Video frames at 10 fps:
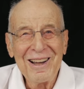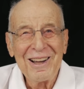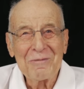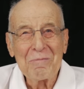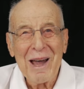
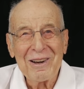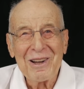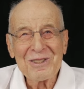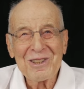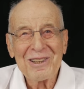it
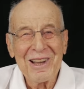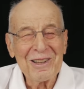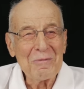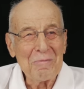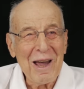matters.
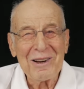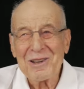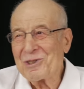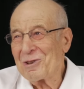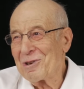Then it
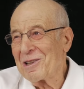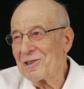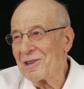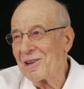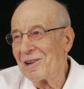matters a great
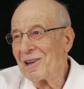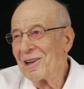deal.